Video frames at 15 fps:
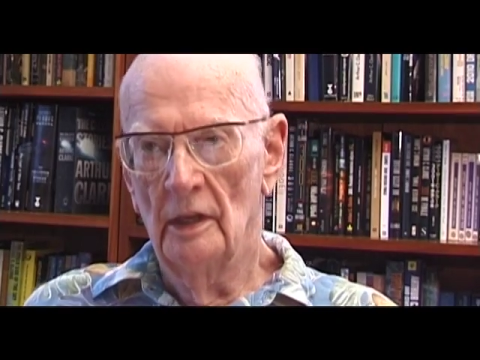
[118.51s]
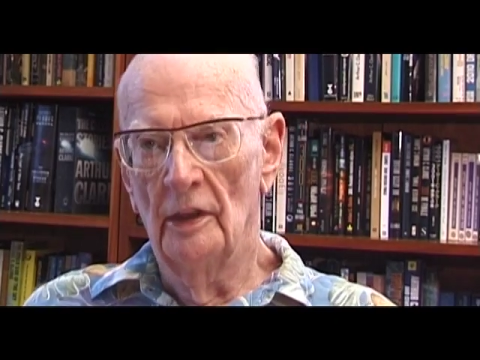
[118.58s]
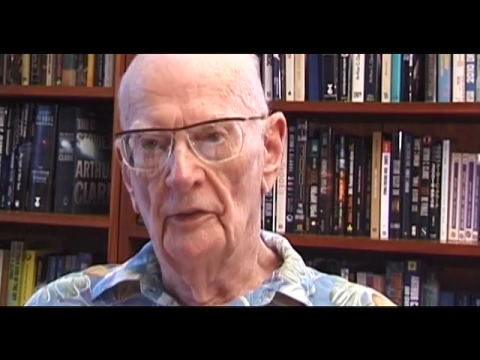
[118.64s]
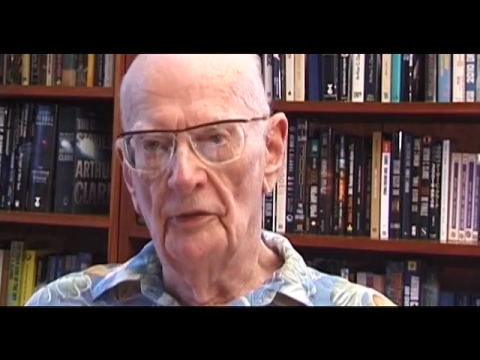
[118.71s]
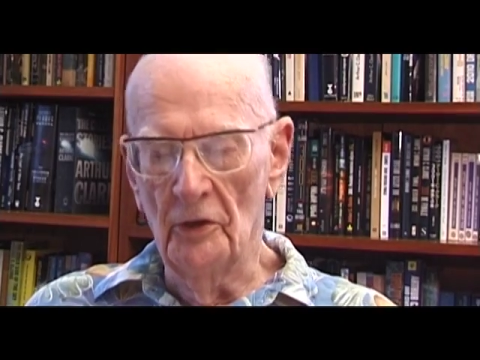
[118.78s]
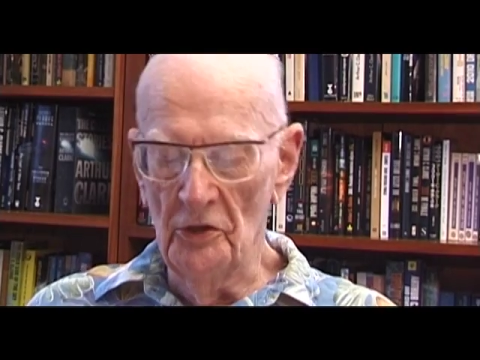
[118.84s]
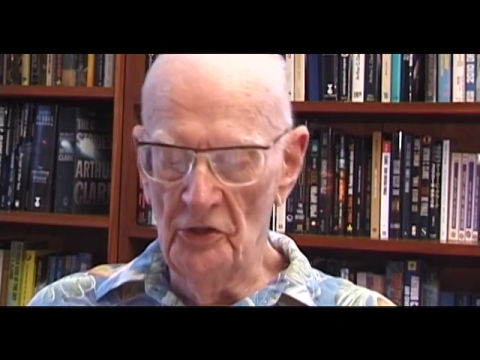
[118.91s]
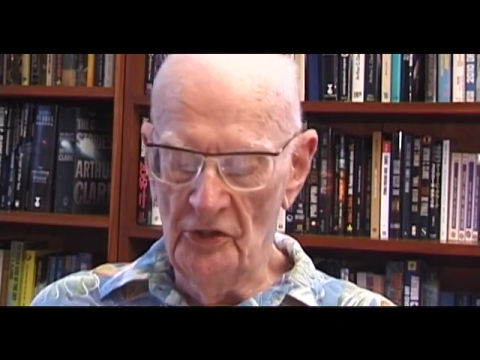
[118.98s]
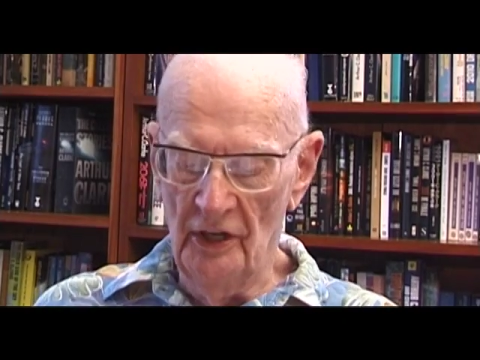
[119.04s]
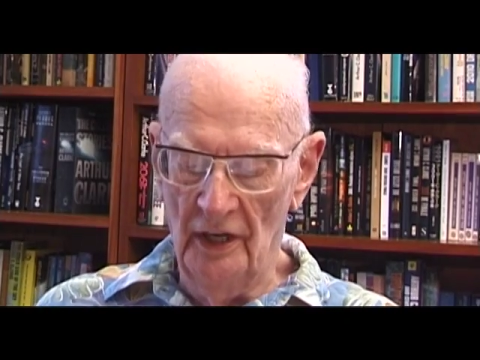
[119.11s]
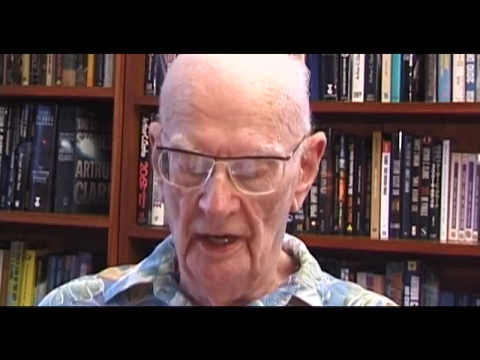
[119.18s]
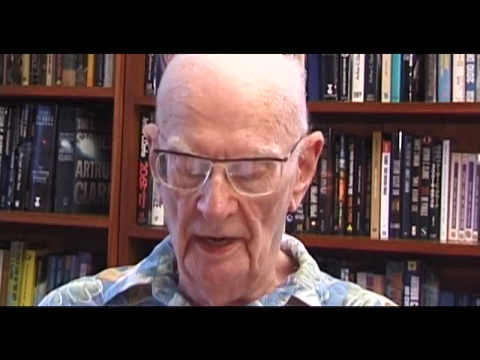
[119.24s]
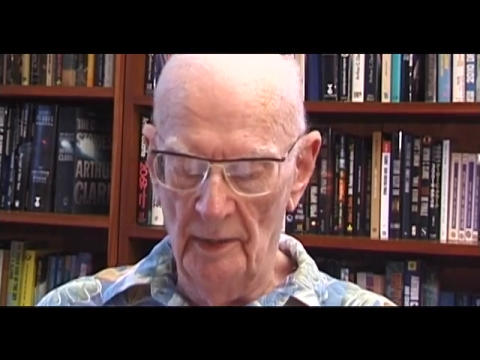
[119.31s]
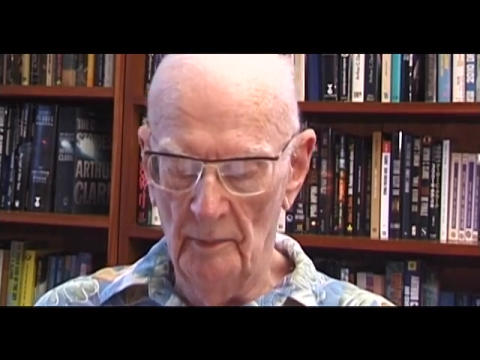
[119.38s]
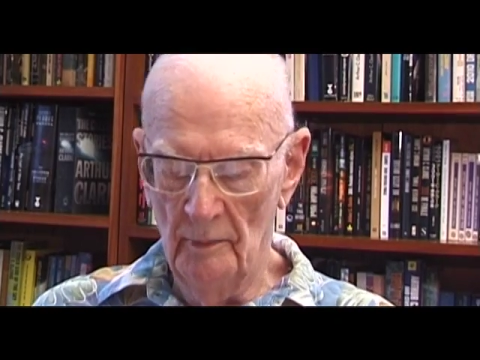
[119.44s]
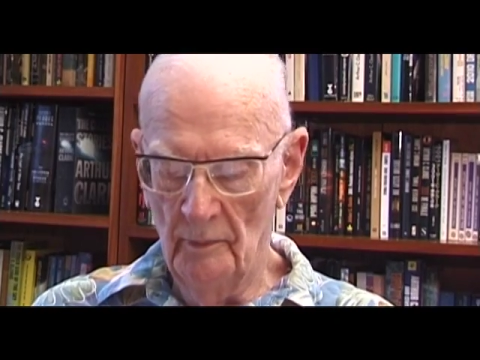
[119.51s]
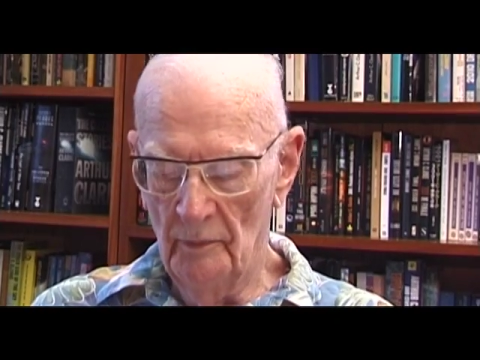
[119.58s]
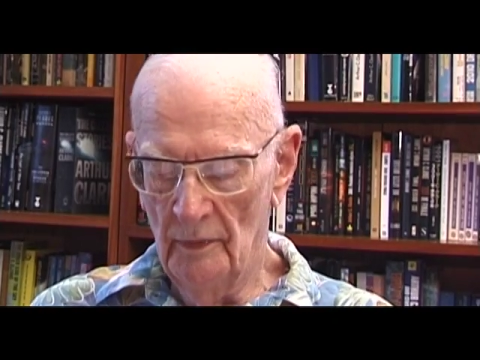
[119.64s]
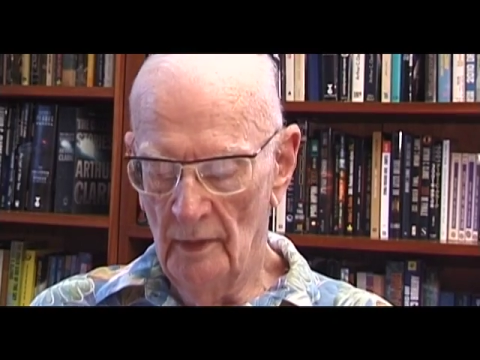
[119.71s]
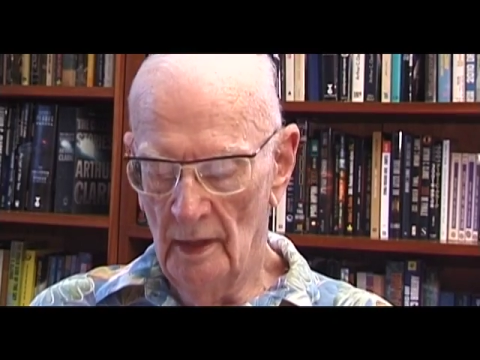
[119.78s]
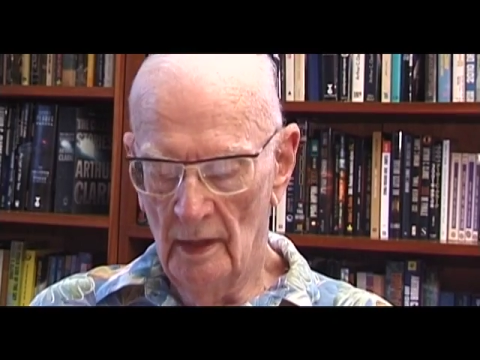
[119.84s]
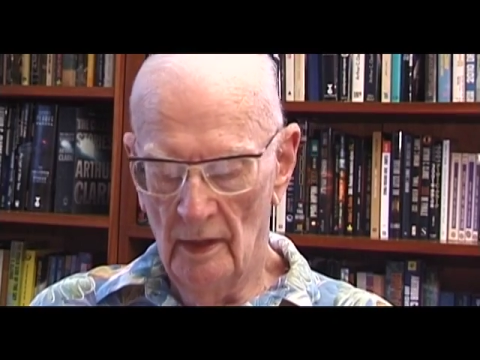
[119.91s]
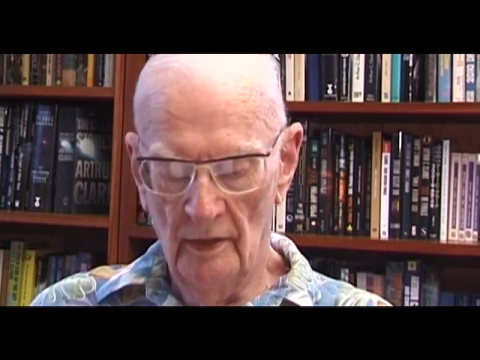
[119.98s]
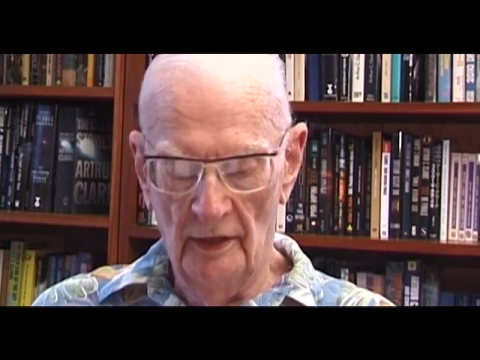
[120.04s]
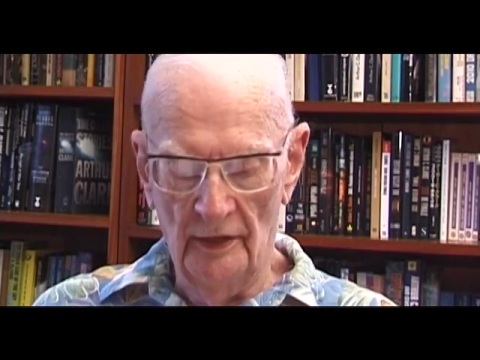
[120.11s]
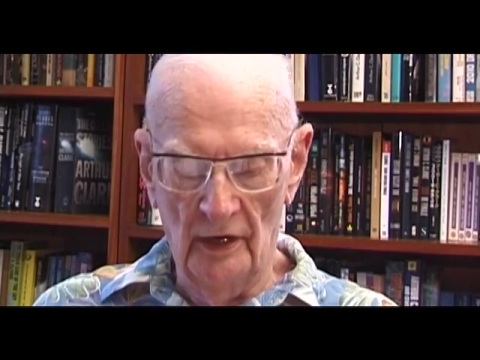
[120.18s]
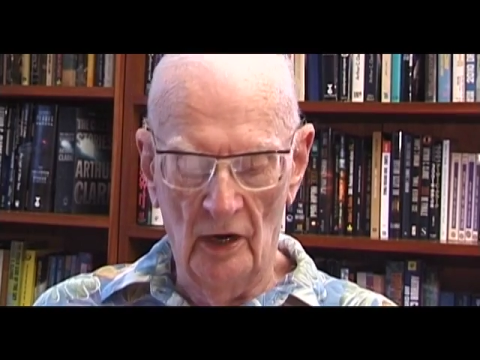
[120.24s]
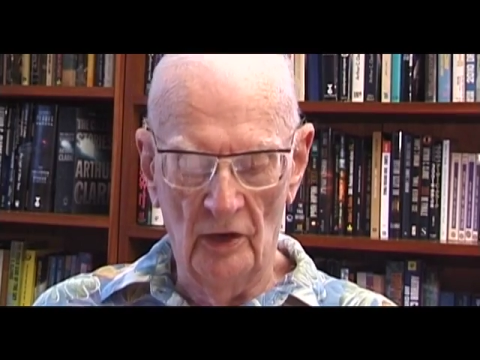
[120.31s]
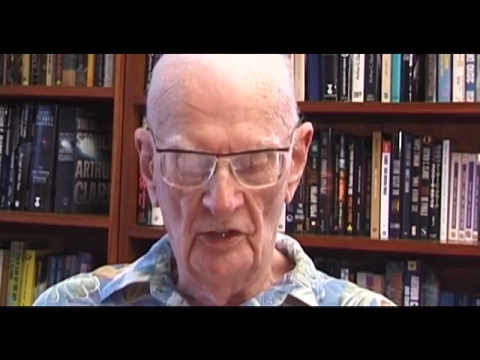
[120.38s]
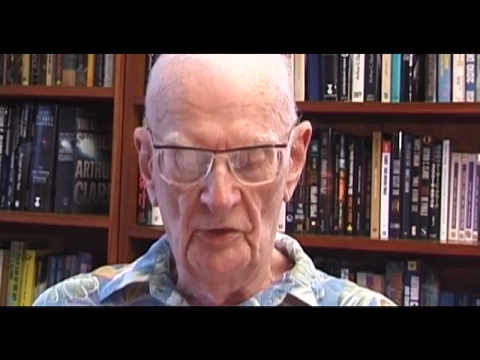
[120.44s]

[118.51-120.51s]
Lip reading: the first time that our